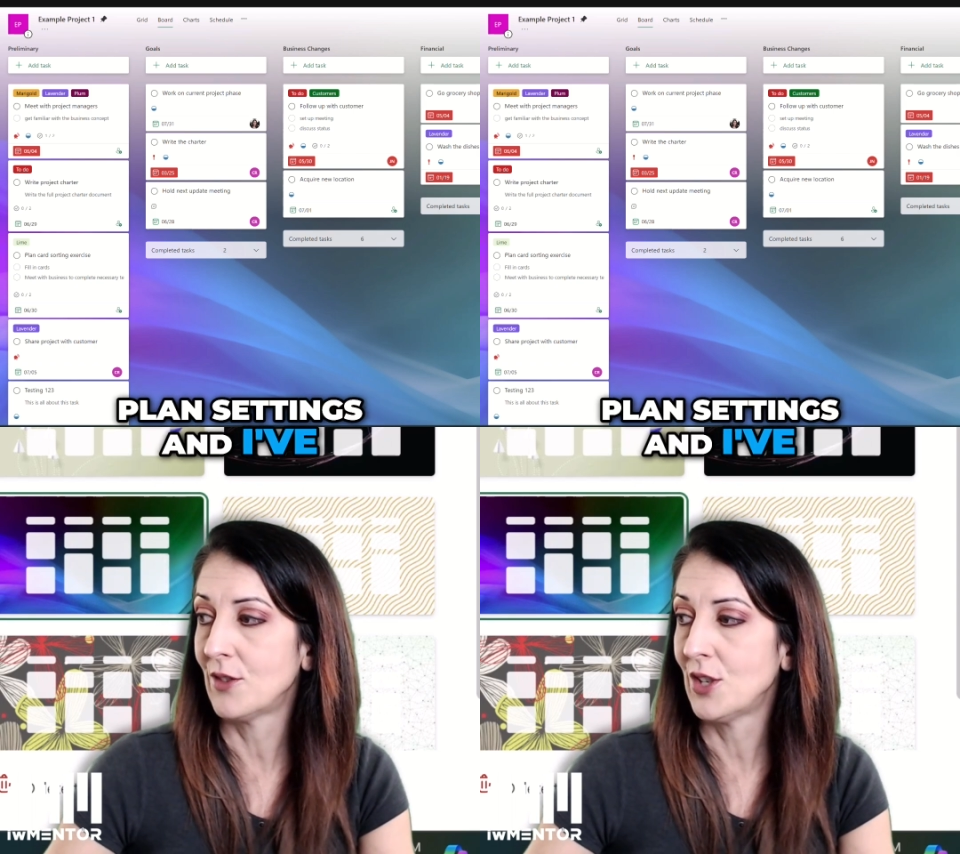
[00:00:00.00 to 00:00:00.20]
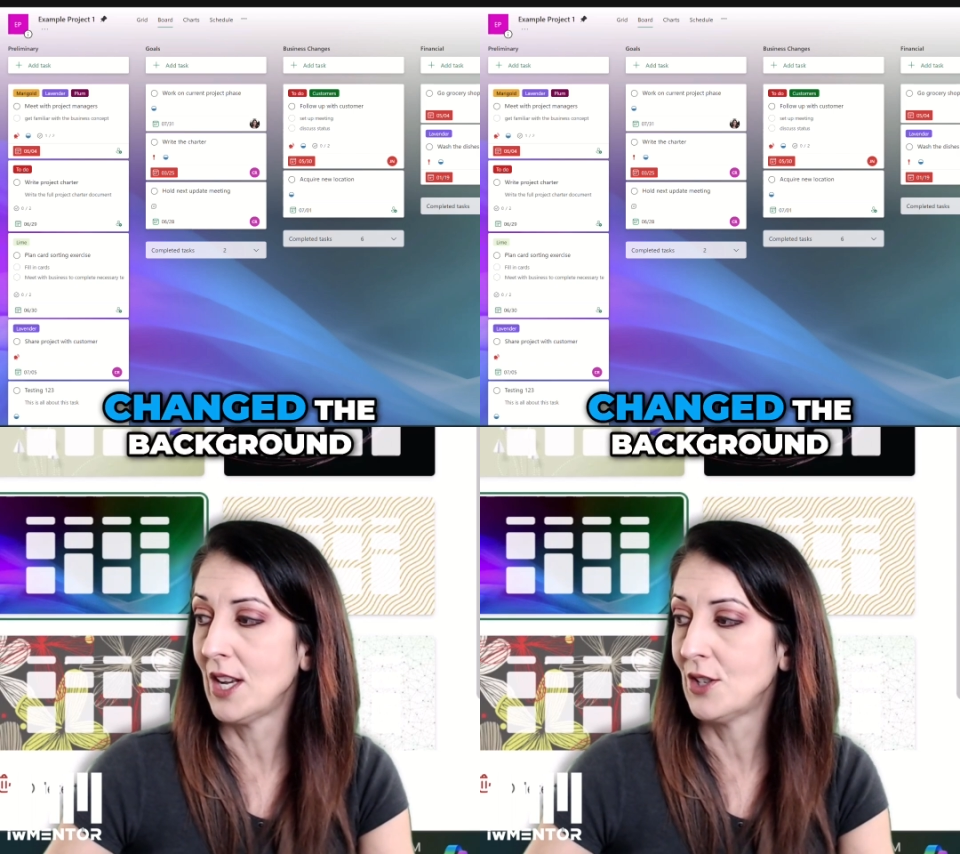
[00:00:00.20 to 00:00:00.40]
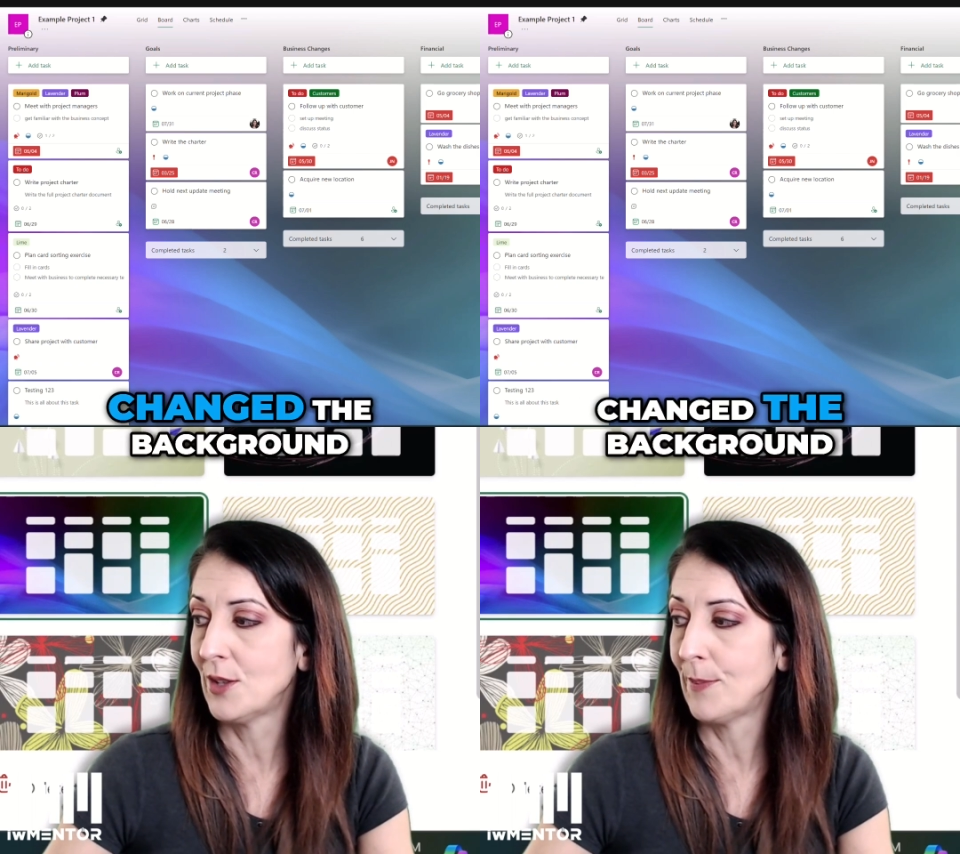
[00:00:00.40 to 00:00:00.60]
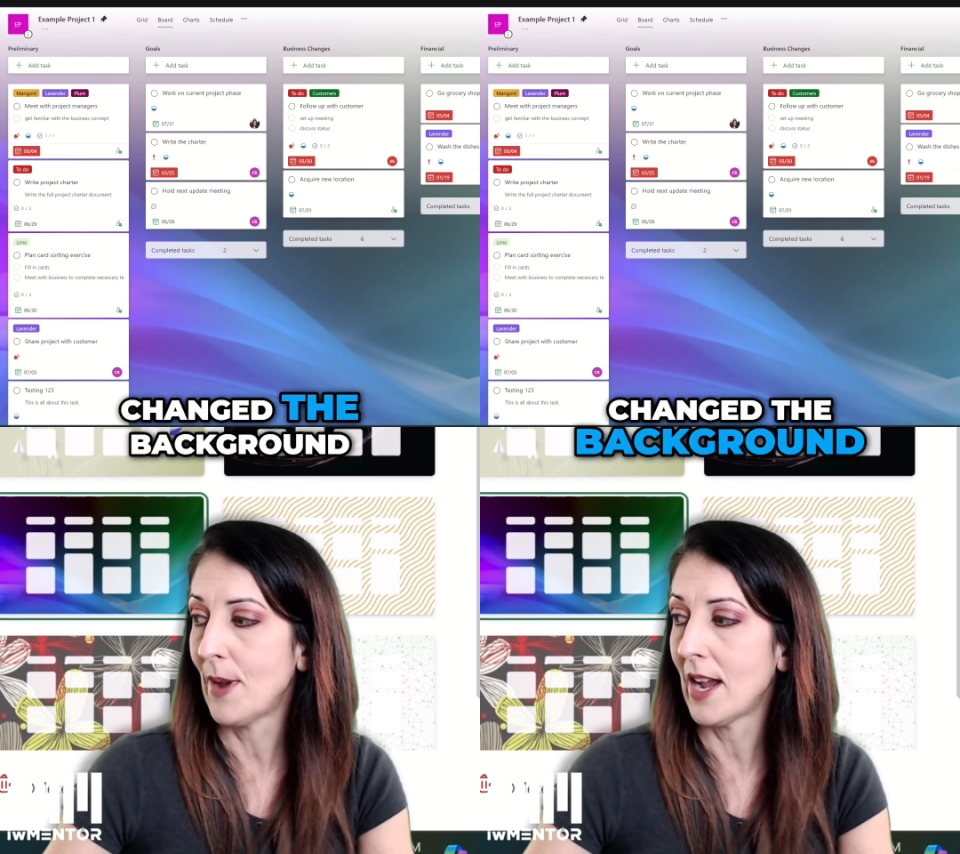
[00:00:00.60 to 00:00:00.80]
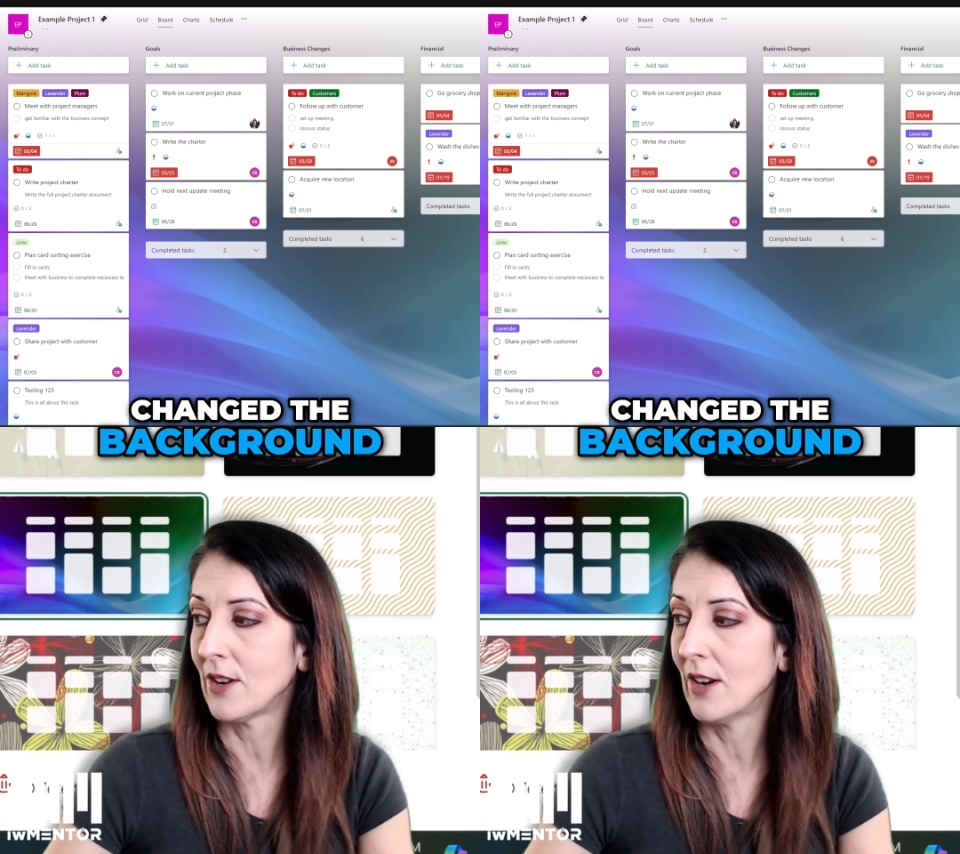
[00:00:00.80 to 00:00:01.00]
I've changed the
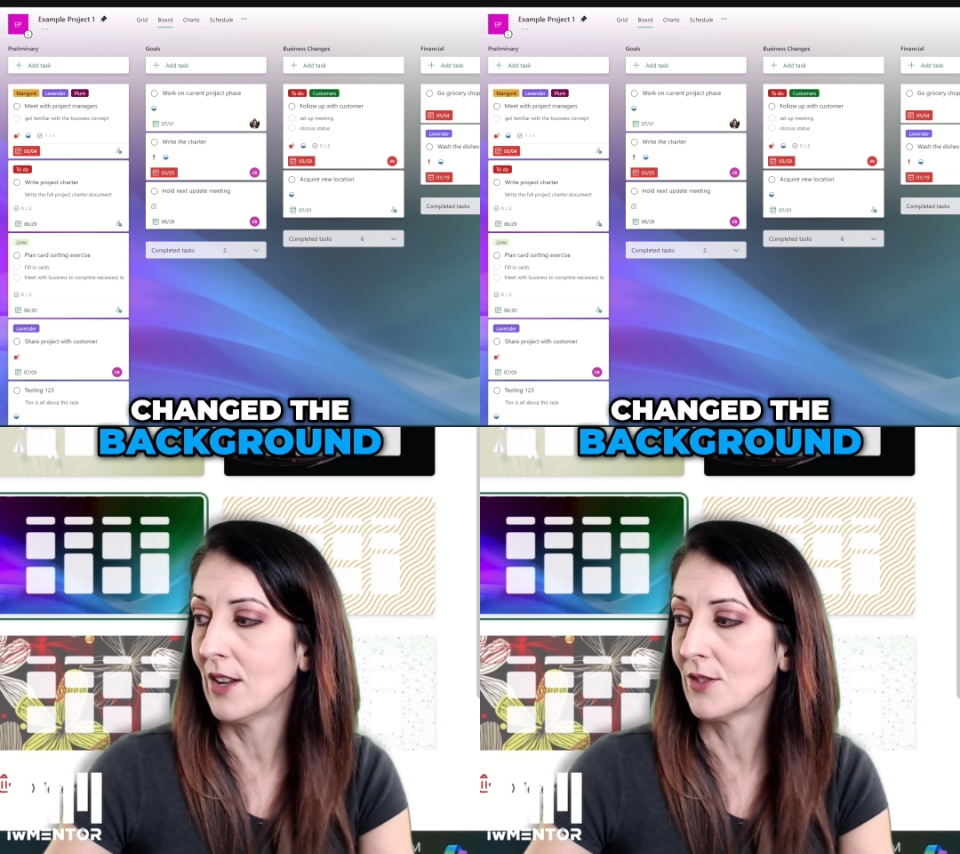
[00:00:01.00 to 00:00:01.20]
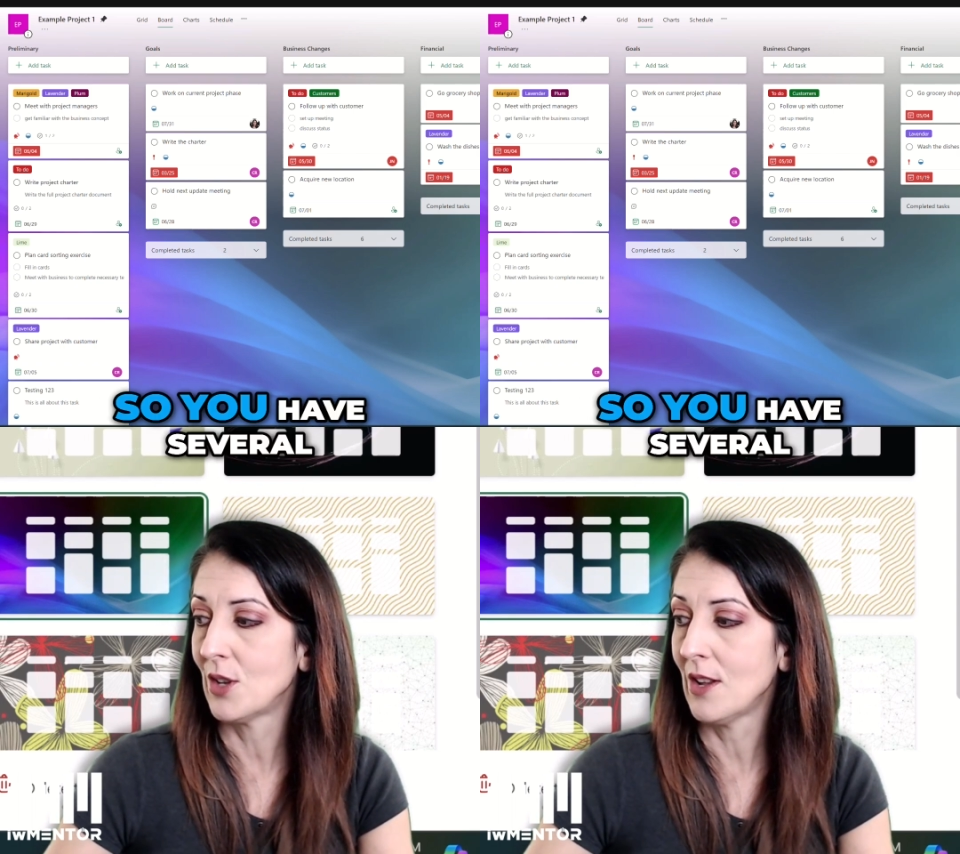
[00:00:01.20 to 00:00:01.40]
background.